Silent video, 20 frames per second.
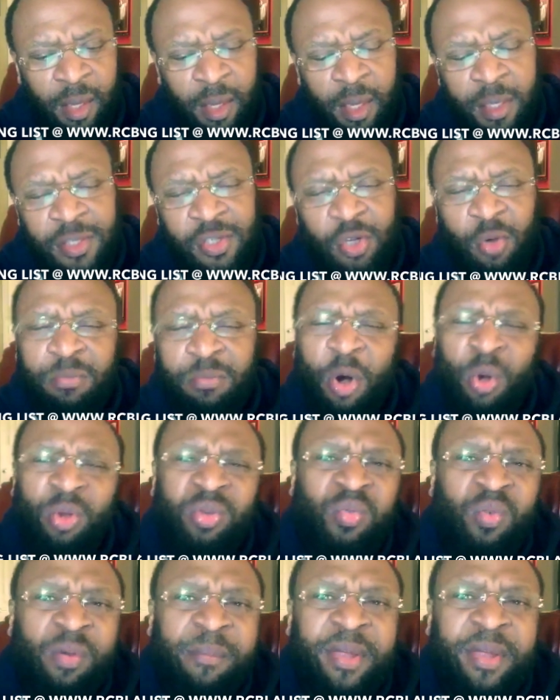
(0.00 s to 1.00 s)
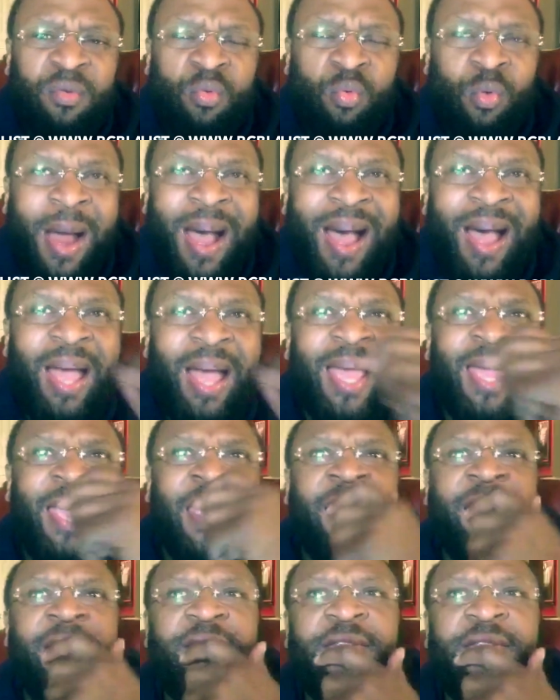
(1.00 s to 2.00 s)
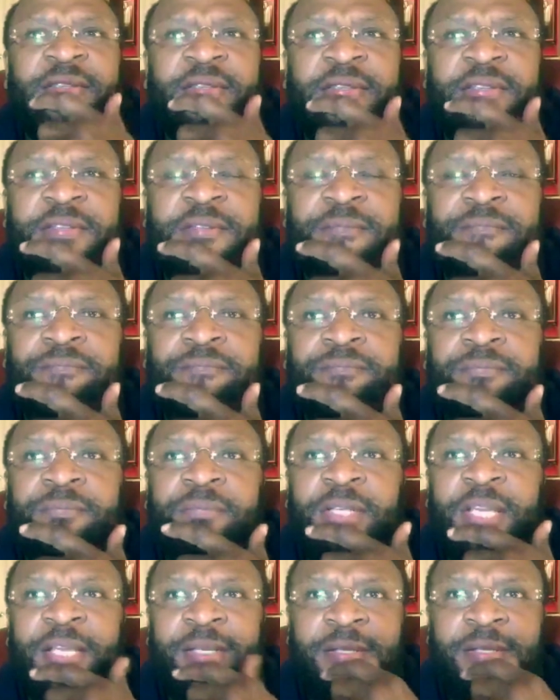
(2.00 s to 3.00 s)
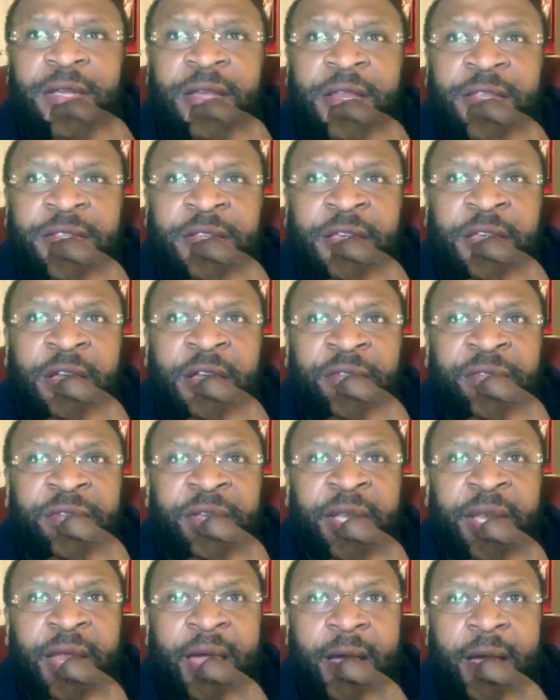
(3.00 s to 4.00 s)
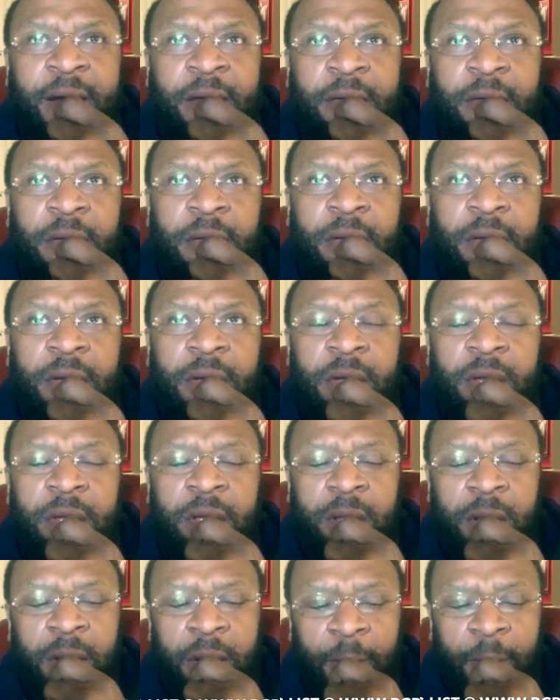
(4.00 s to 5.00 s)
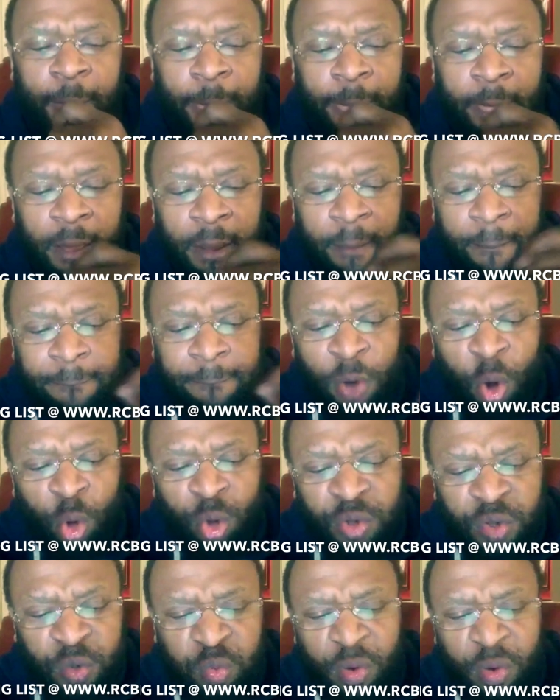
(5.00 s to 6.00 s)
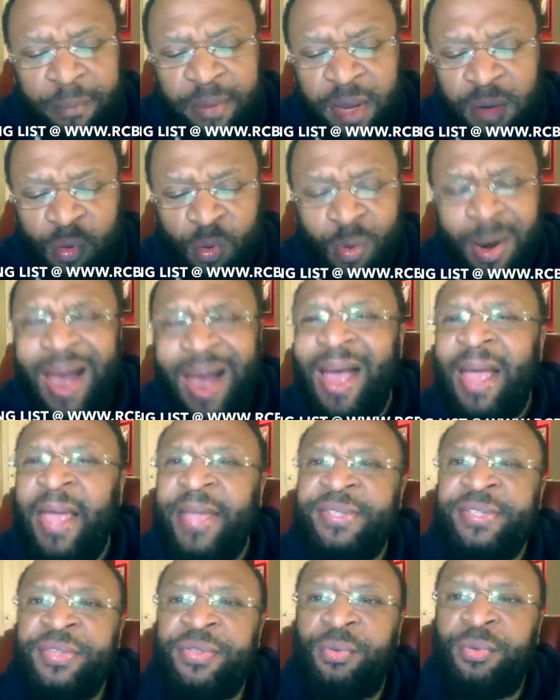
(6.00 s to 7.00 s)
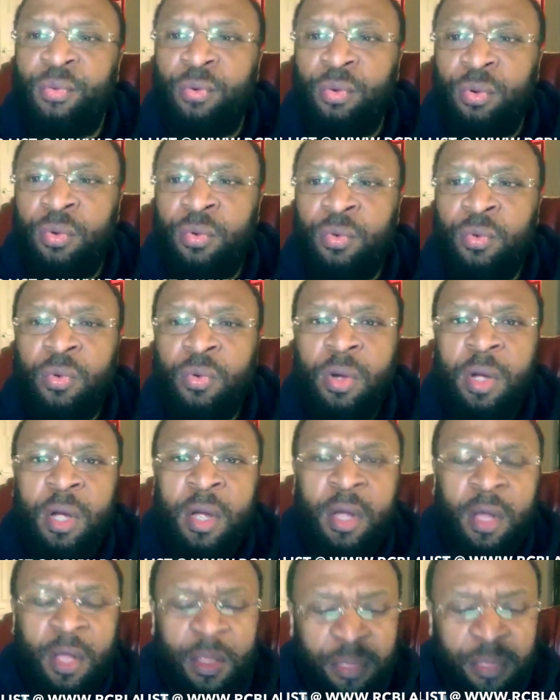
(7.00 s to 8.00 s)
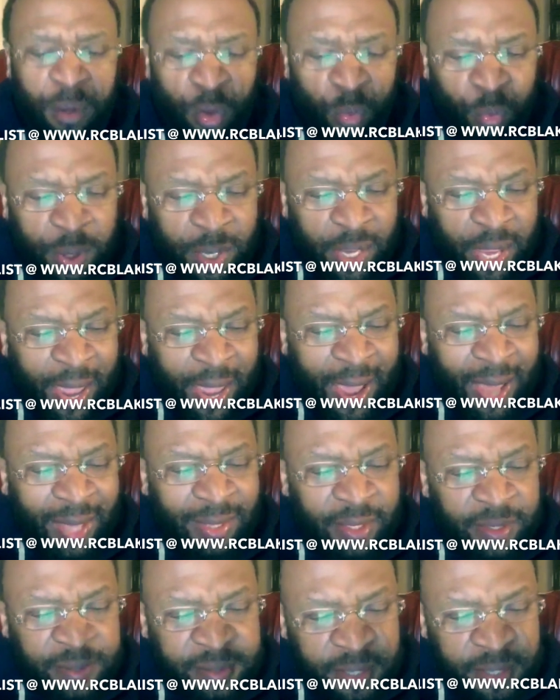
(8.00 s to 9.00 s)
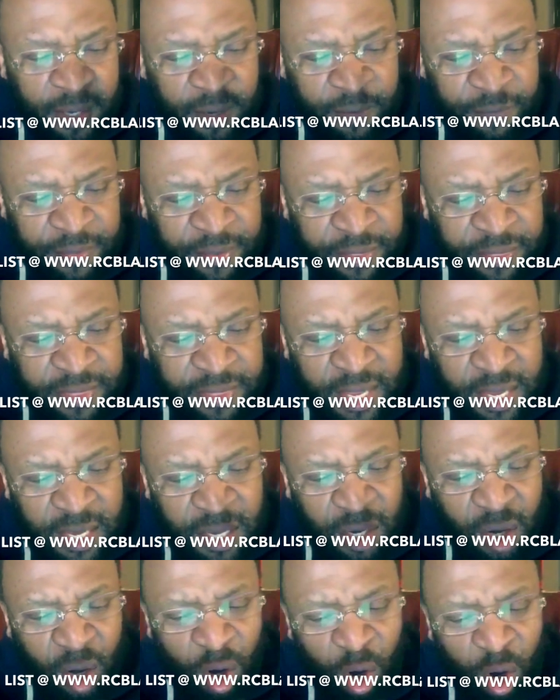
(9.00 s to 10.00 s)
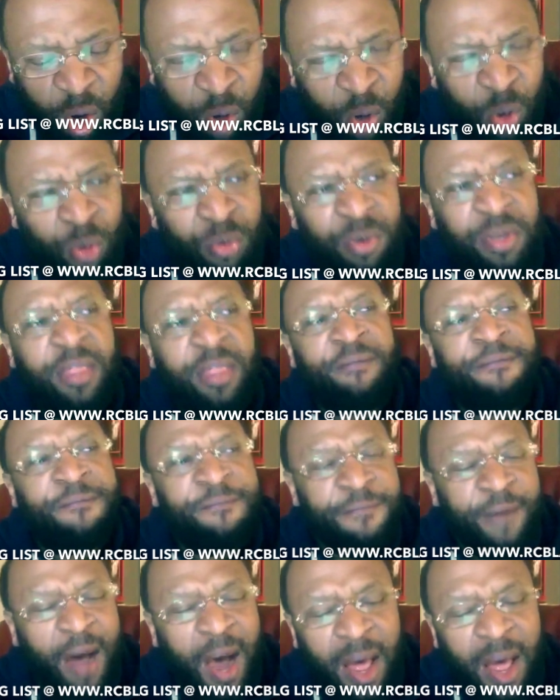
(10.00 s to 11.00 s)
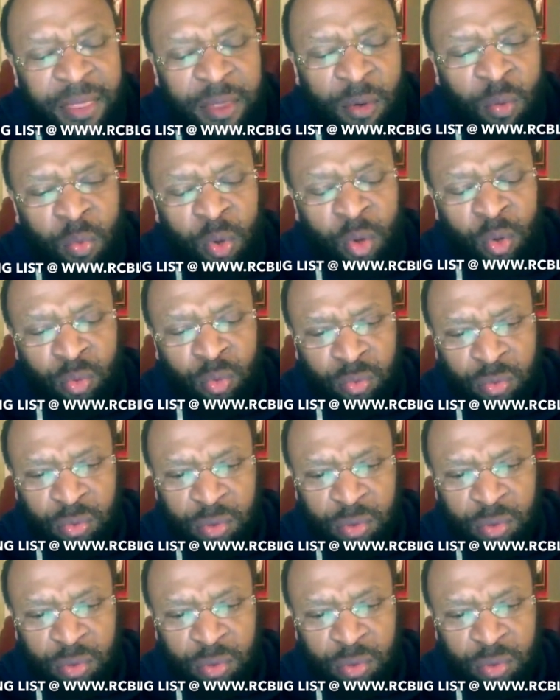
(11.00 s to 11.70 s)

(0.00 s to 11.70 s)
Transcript: So most women rise, listen to this carefully now. Most women rise through the reality of a thing called the father wound.